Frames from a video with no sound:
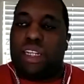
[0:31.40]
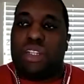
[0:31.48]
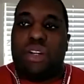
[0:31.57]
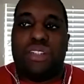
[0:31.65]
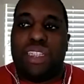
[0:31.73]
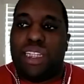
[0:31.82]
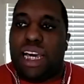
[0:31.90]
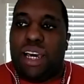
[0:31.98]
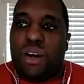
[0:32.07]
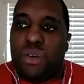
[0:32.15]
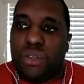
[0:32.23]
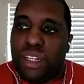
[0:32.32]
a clothing
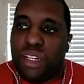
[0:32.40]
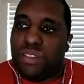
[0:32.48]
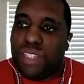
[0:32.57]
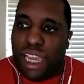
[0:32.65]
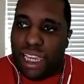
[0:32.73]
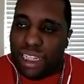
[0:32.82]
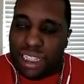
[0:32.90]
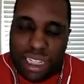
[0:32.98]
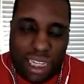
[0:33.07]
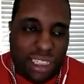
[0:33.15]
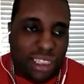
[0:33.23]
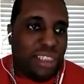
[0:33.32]
line owner of the A
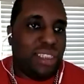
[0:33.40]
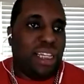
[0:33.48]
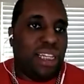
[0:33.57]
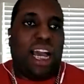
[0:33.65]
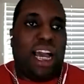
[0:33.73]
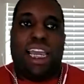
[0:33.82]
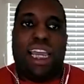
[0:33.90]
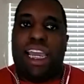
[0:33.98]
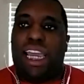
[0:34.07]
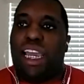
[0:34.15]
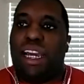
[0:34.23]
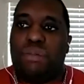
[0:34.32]
Collection. I
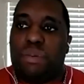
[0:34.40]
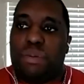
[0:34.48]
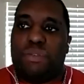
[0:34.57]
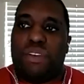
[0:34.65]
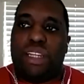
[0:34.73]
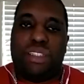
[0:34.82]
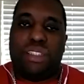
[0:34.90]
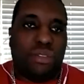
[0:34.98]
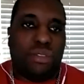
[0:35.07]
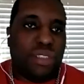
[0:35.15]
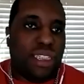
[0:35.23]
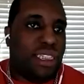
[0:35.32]
am a
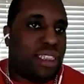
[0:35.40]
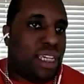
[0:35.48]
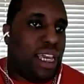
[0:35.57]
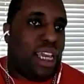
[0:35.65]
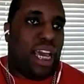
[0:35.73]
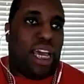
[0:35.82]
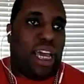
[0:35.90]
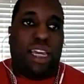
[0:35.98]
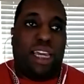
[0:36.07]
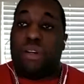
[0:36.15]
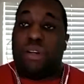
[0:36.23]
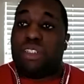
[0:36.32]
professional DJ. I
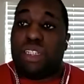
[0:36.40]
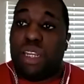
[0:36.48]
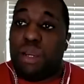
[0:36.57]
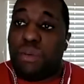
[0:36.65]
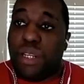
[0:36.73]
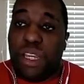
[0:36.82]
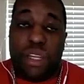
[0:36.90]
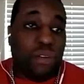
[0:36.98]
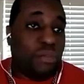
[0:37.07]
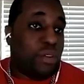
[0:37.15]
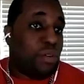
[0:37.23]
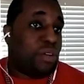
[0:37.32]
am a celebrity
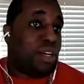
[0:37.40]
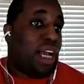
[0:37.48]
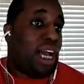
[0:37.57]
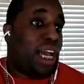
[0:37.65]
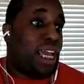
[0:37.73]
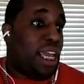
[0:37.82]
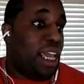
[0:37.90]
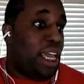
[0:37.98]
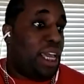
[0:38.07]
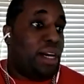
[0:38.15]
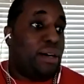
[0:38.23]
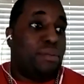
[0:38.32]
interviewer. I
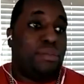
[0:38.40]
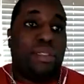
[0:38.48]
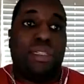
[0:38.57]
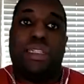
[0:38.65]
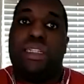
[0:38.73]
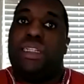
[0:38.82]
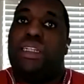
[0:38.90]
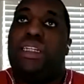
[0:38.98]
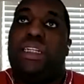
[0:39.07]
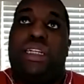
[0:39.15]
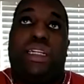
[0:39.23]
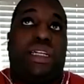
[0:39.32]
am
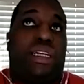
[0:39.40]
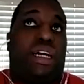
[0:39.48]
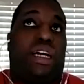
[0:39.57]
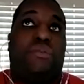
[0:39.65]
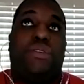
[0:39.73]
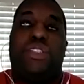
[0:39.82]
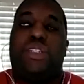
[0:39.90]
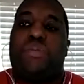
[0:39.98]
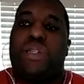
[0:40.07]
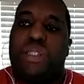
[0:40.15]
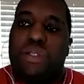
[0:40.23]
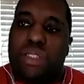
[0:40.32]
a music
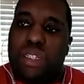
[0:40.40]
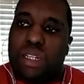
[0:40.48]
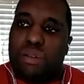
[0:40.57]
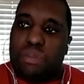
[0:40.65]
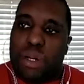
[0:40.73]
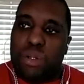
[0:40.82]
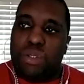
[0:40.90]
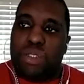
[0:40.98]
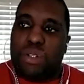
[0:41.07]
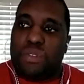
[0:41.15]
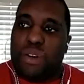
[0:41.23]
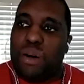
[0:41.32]
producer,
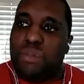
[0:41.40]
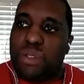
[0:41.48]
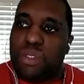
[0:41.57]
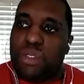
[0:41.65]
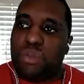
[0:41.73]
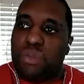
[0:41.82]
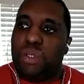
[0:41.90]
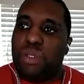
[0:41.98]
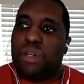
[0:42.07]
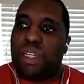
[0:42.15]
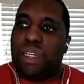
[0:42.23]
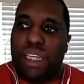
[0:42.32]
composer for almost
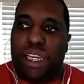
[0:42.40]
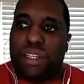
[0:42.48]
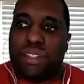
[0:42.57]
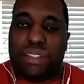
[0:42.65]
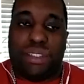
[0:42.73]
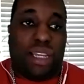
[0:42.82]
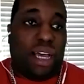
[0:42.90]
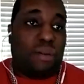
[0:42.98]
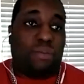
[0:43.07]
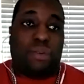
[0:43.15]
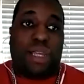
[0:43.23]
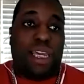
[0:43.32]
21 years.
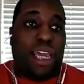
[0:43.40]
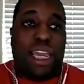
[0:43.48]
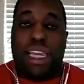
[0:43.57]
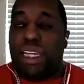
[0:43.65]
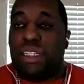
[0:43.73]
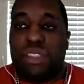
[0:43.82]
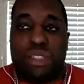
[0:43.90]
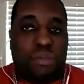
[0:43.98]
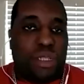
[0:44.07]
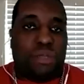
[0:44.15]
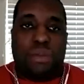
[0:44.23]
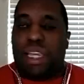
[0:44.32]
I play eight
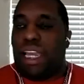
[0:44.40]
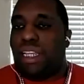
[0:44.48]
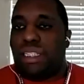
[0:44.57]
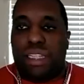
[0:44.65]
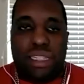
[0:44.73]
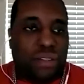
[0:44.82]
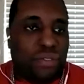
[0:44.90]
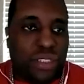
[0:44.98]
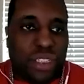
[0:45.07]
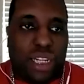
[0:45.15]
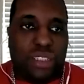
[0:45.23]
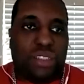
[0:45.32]
instruments, make 18
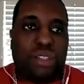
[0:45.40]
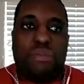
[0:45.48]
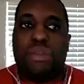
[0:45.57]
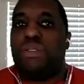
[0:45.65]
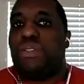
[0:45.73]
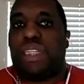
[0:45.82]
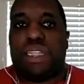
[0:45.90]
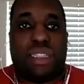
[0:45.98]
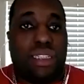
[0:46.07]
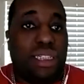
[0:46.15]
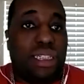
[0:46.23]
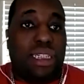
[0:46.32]
different genres of music.
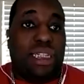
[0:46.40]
